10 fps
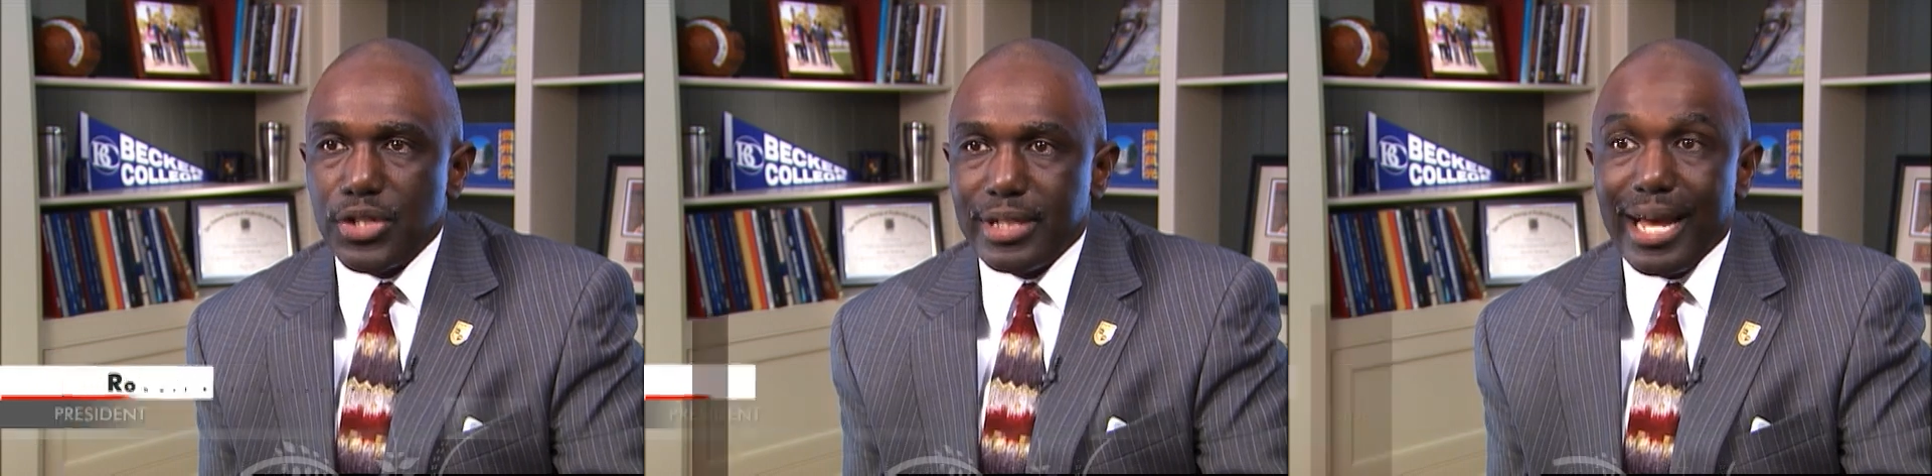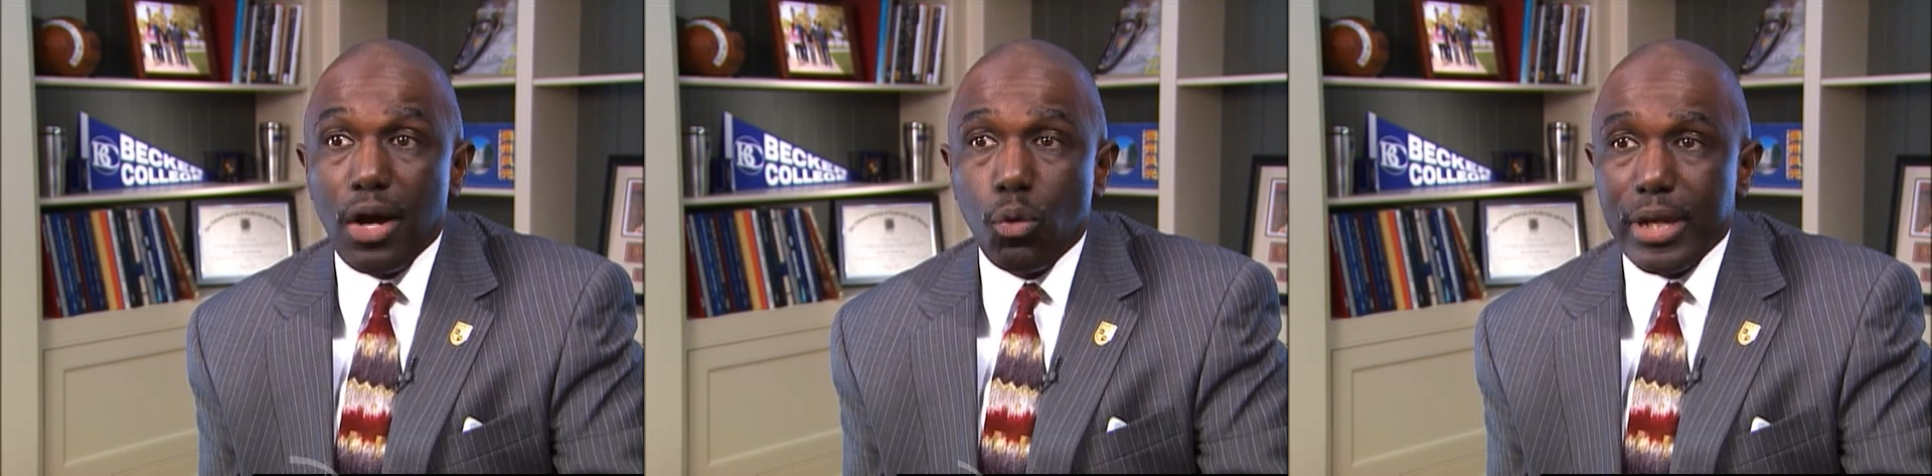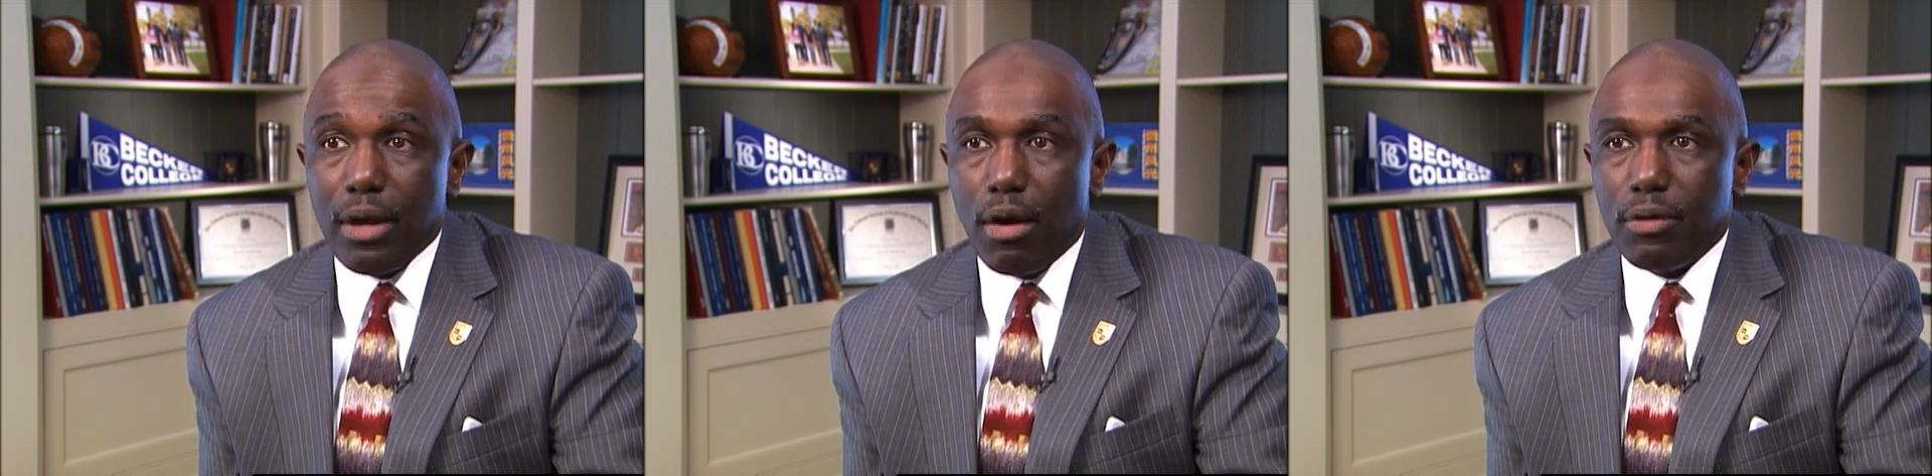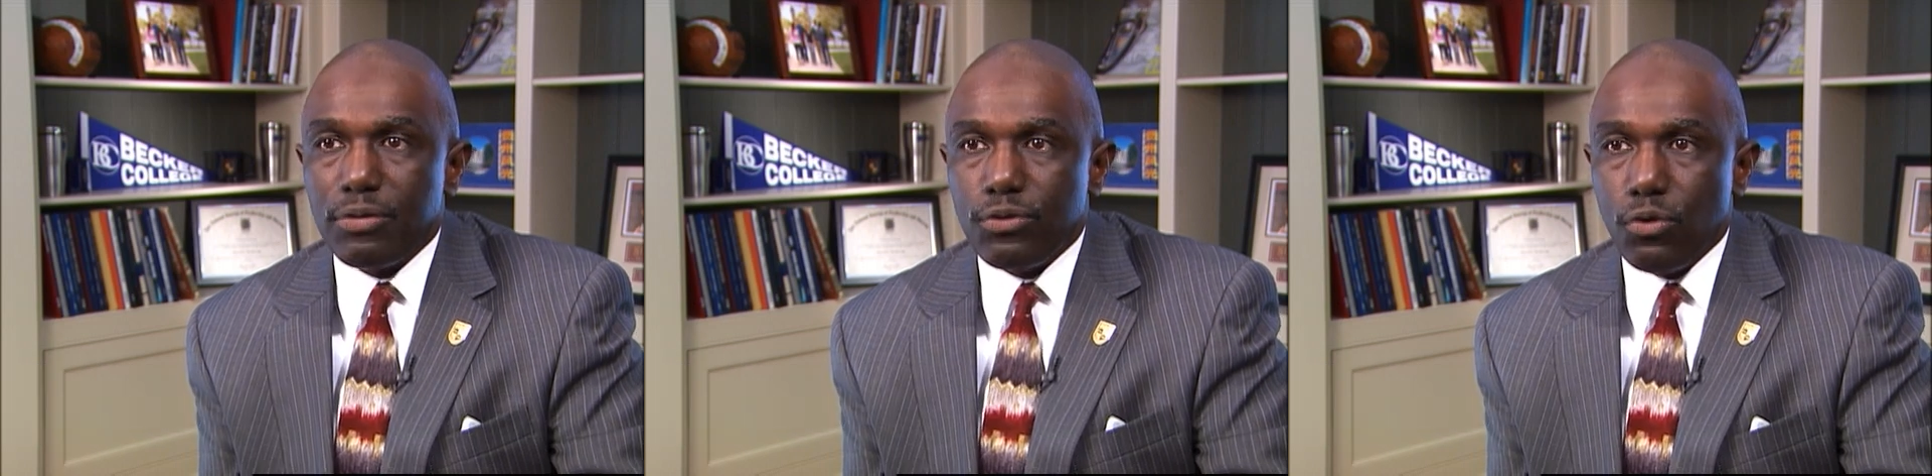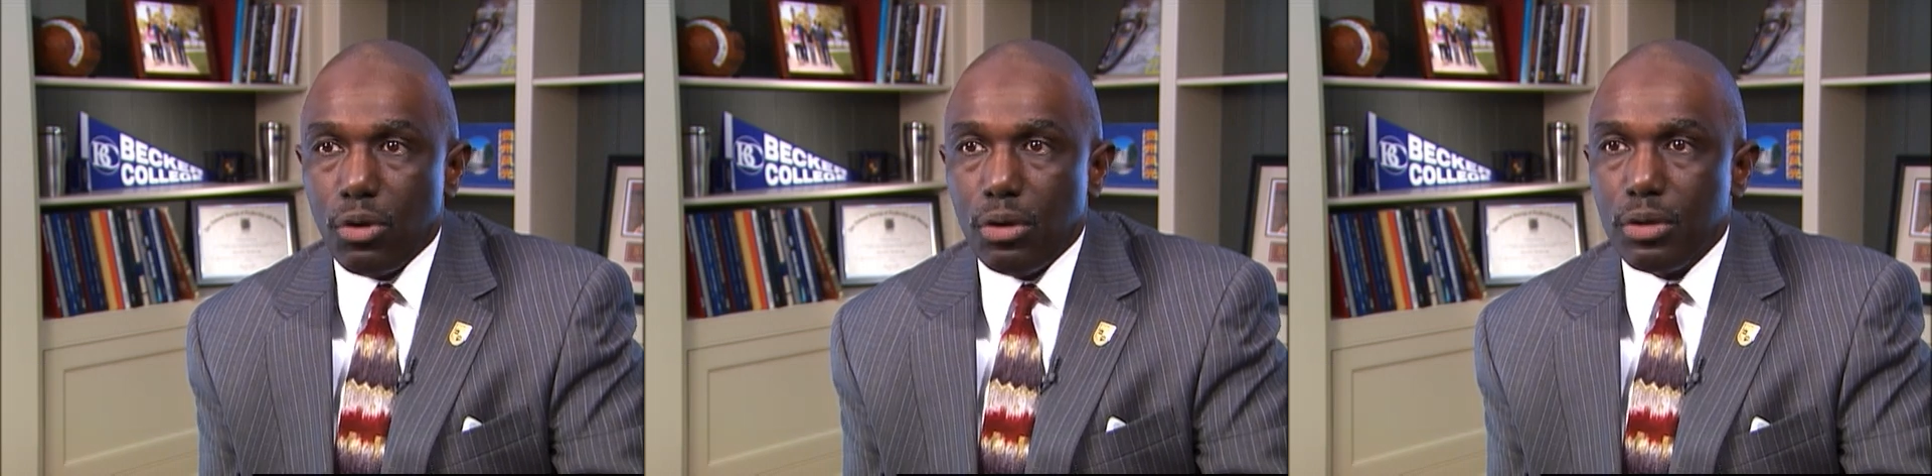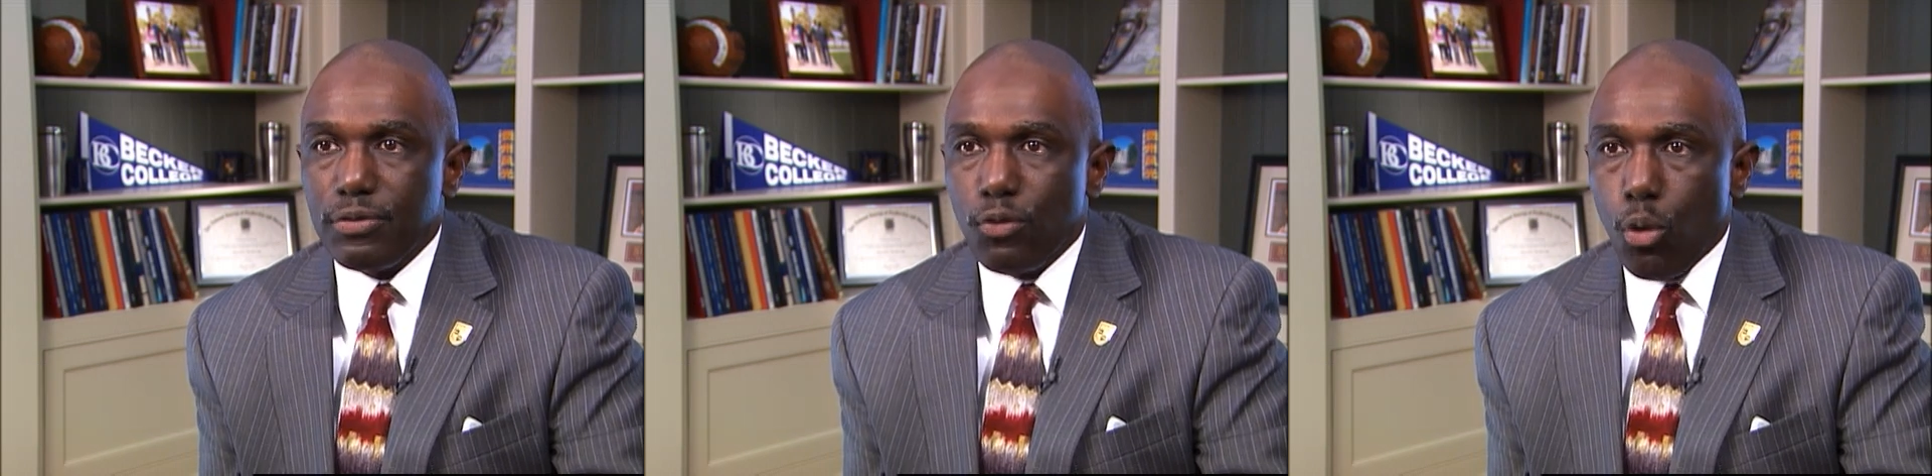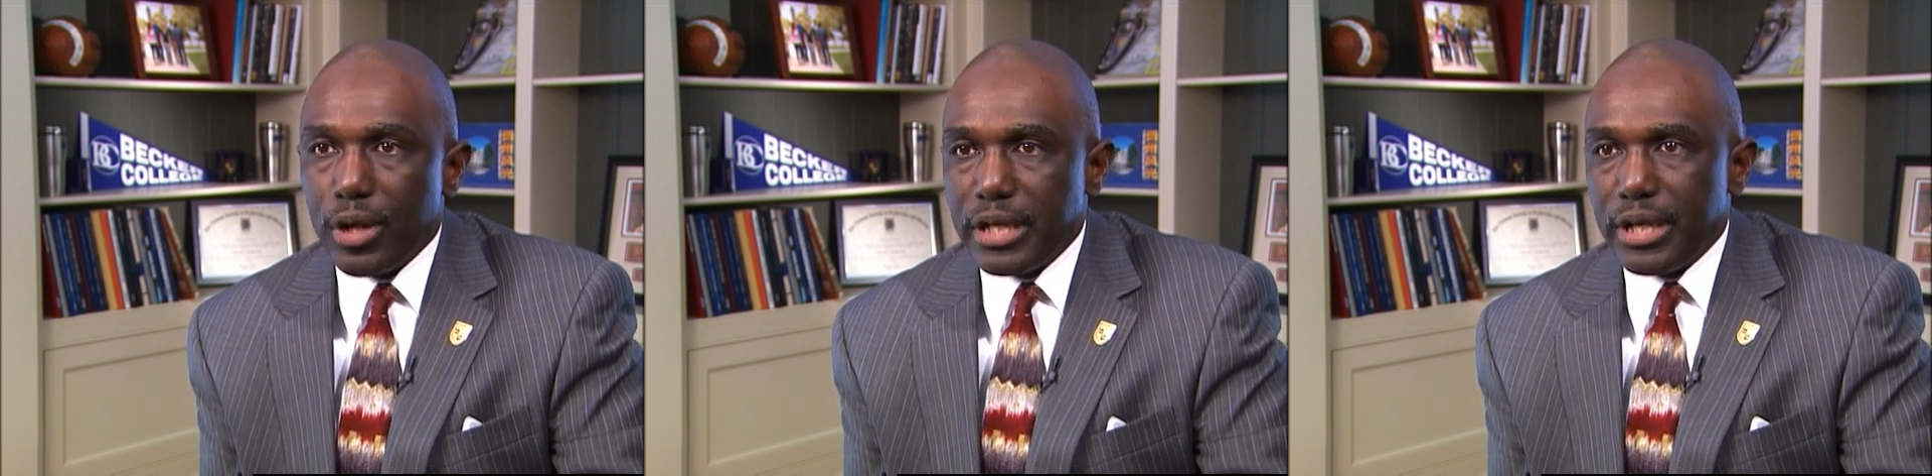and now we are a full
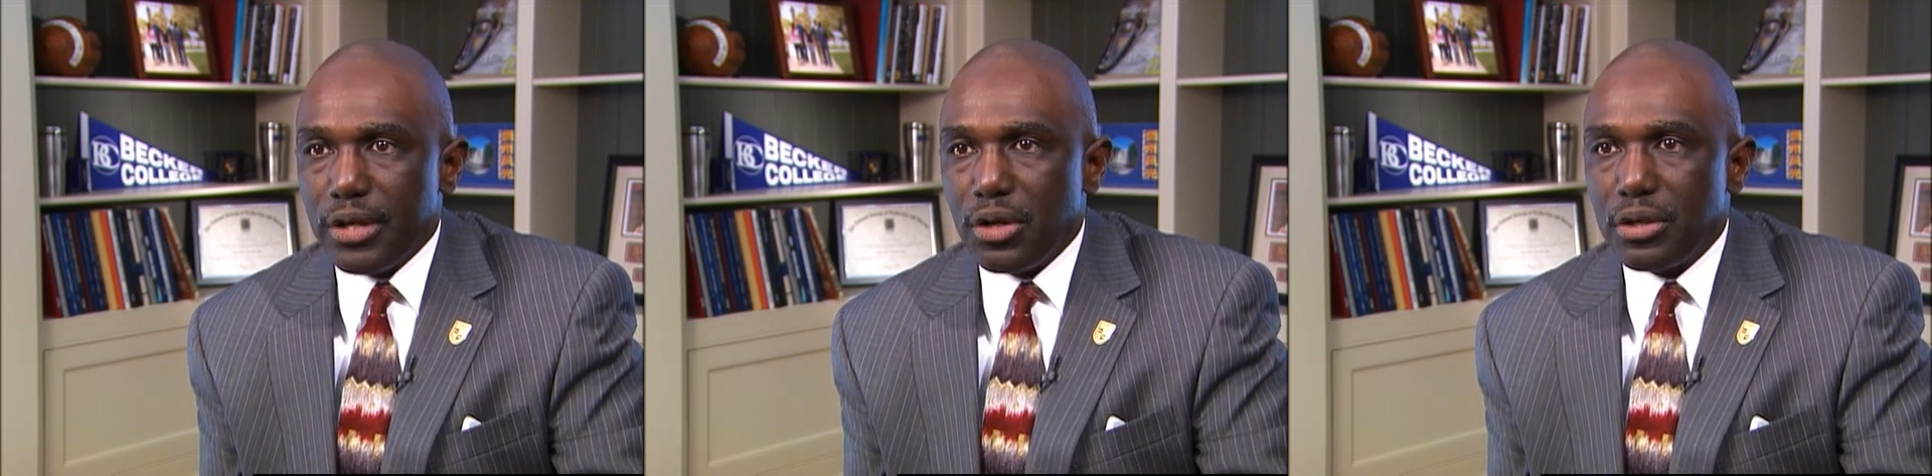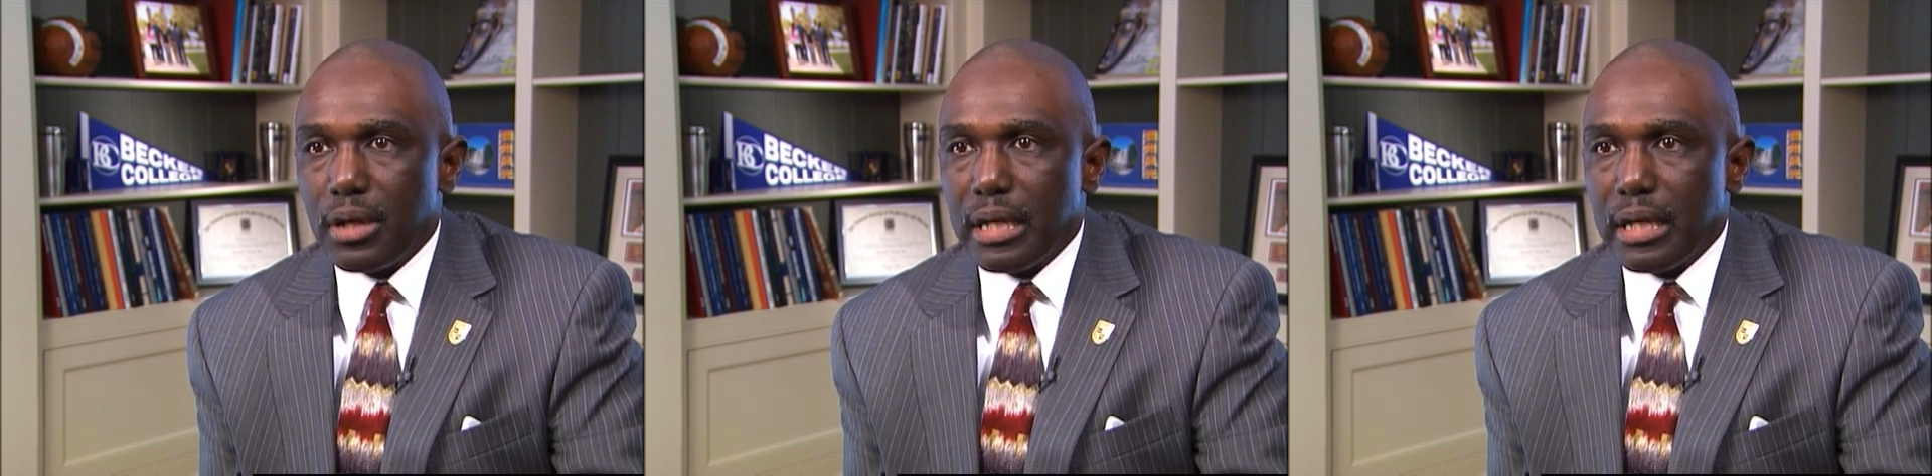four-year